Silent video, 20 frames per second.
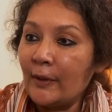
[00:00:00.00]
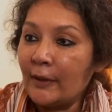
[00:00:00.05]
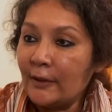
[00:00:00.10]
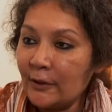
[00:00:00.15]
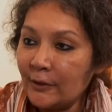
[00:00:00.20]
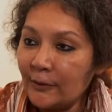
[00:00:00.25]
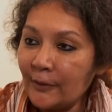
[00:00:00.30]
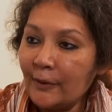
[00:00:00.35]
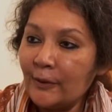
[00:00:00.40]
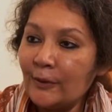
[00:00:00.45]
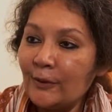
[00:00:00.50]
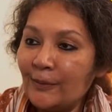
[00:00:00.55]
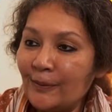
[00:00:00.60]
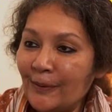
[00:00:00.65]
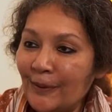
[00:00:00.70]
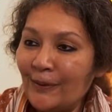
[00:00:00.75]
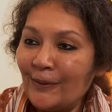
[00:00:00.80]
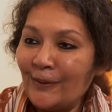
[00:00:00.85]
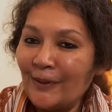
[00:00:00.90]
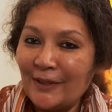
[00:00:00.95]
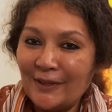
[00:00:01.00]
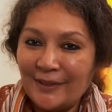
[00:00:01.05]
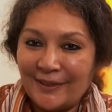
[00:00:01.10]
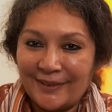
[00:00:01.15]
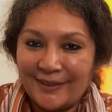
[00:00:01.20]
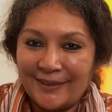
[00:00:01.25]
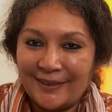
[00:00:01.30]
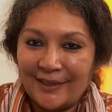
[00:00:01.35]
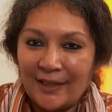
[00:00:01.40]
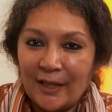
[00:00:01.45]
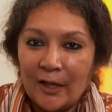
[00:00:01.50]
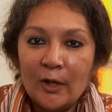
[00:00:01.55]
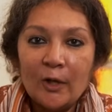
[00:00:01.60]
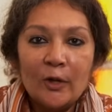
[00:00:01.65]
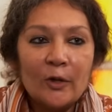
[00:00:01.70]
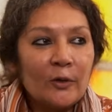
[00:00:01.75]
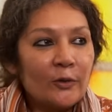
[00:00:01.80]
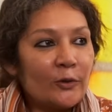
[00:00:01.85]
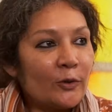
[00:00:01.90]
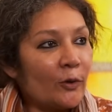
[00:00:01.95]
20-20 rupee donations.
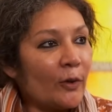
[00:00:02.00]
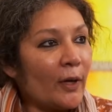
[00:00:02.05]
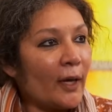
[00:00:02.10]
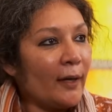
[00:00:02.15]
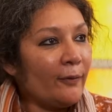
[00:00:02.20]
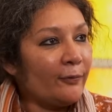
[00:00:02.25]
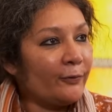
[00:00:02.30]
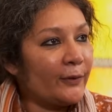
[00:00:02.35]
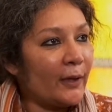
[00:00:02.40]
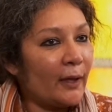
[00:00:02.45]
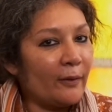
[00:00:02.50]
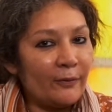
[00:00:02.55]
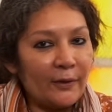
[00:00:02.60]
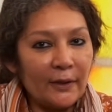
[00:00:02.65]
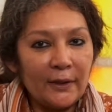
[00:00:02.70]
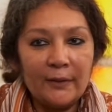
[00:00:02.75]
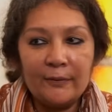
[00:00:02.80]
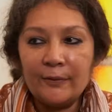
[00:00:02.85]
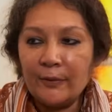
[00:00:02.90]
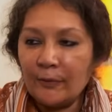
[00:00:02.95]
So, if they win